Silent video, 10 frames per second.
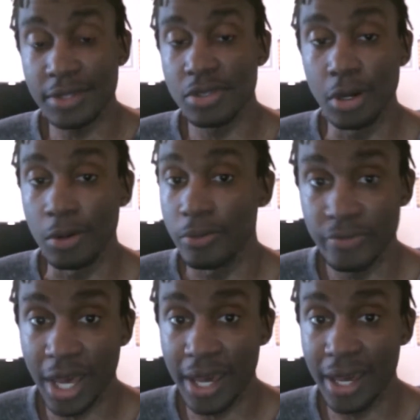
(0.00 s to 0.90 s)
So
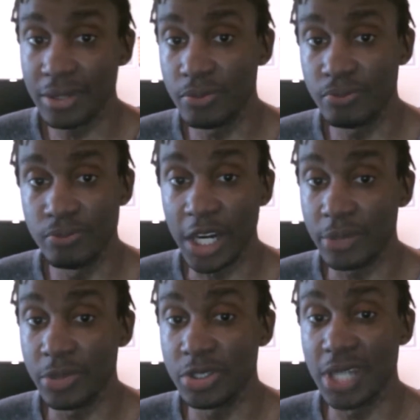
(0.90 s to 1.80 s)
I
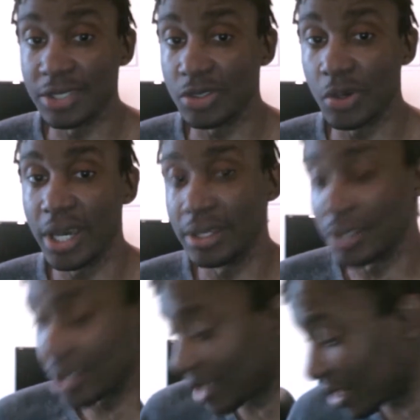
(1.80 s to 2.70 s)
recommend you guys go ahead and get